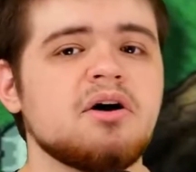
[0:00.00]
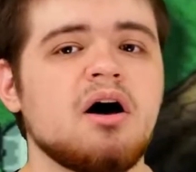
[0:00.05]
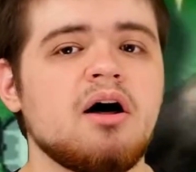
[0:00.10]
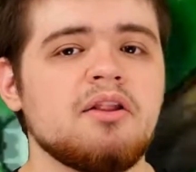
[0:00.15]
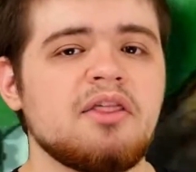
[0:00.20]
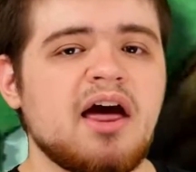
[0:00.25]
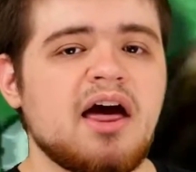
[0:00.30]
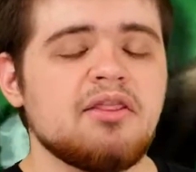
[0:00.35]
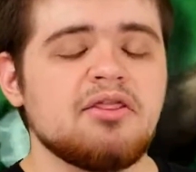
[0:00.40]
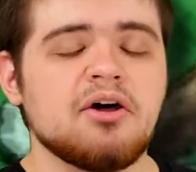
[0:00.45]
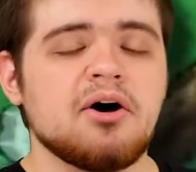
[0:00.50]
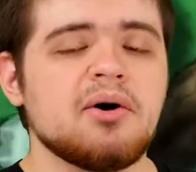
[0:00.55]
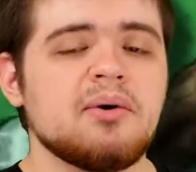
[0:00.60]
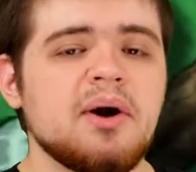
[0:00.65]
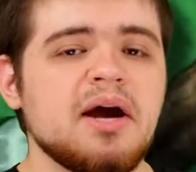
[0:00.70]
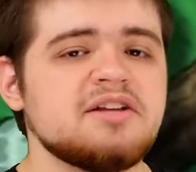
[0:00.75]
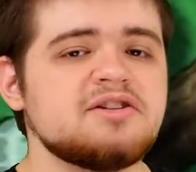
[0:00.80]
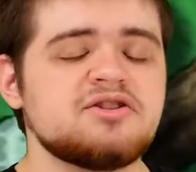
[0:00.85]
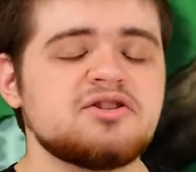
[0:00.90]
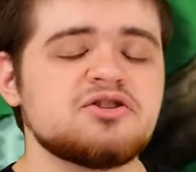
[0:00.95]
all that though,
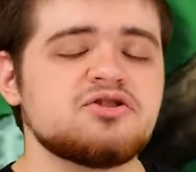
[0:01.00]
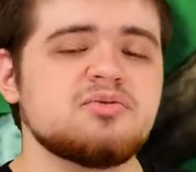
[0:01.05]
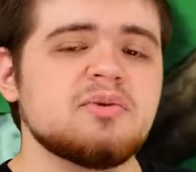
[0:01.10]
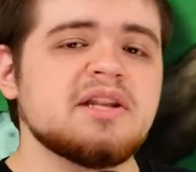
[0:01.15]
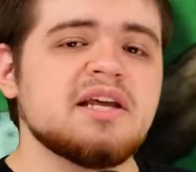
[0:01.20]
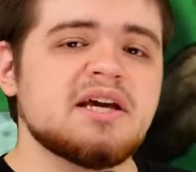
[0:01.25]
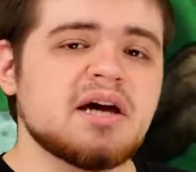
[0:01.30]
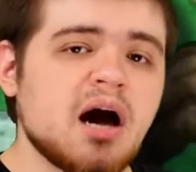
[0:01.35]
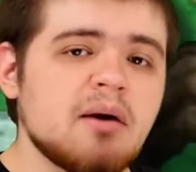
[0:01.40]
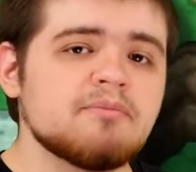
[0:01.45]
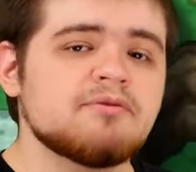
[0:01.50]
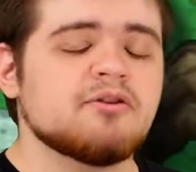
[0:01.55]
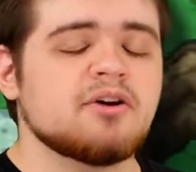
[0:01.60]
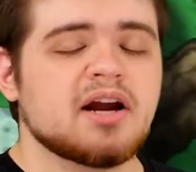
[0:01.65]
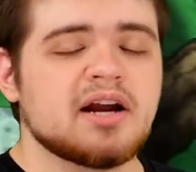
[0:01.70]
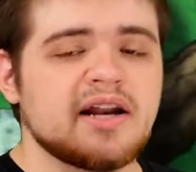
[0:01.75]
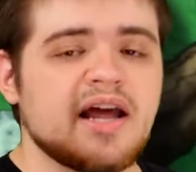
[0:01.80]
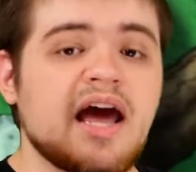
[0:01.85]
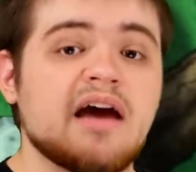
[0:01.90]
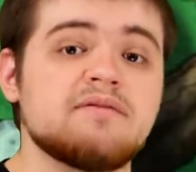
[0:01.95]
it's just really
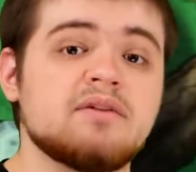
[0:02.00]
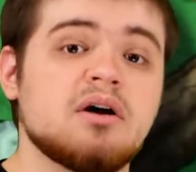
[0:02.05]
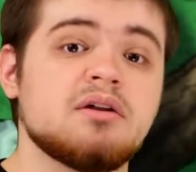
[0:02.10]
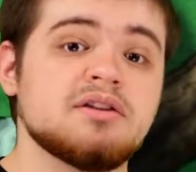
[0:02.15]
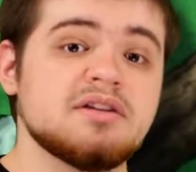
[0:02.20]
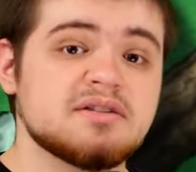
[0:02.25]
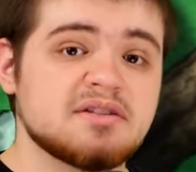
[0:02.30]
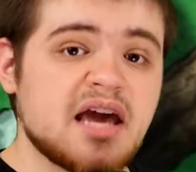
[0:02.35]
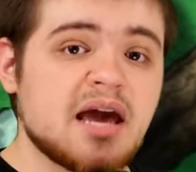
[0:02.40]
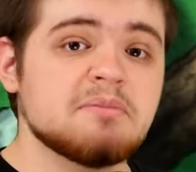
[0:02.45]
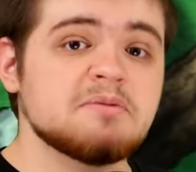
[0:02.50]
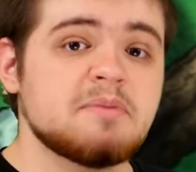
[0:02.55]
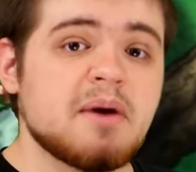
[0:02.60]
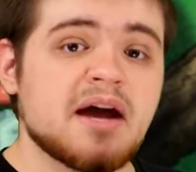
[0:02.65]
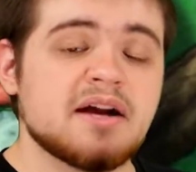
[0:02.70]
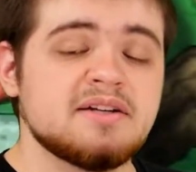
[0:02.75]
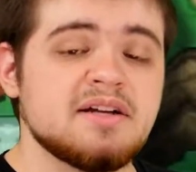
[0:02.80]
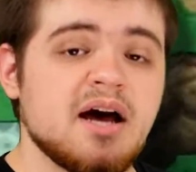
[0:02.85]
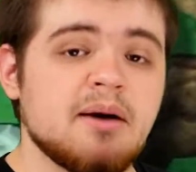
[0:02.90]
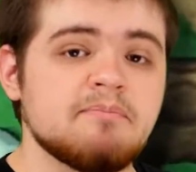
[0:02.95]
comforting to have all these games
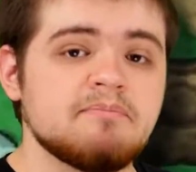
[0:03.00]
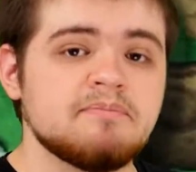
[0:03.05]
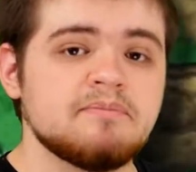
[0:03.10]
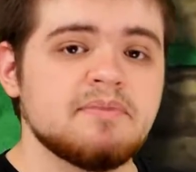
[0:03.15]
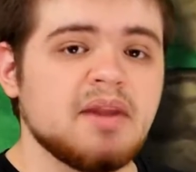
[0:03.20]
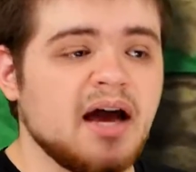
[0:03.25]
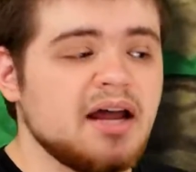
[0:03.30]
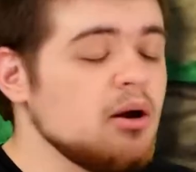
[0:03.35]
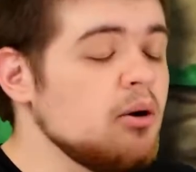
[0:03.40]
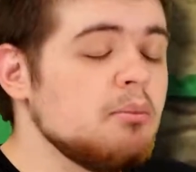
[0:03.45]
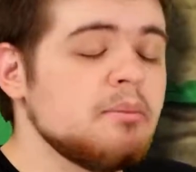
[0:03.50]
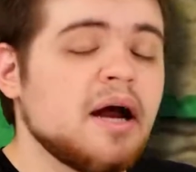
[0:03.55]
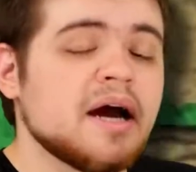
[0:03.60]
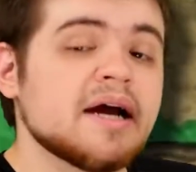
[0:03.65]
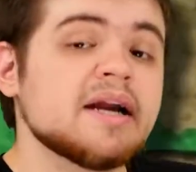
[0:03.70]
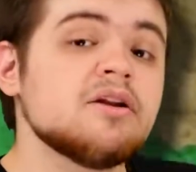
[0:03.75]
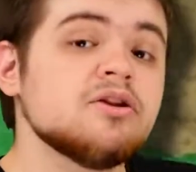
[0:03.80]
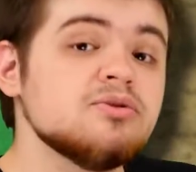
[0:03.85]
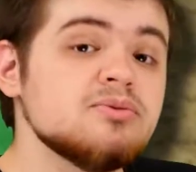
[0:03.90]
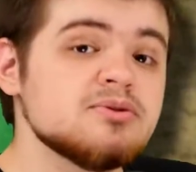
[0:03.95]
backed up. I know I'm not
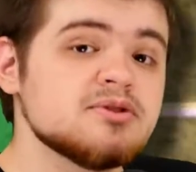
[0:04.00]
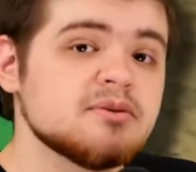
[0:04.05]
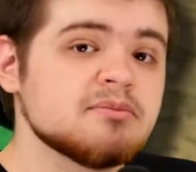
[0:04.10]
gonna lose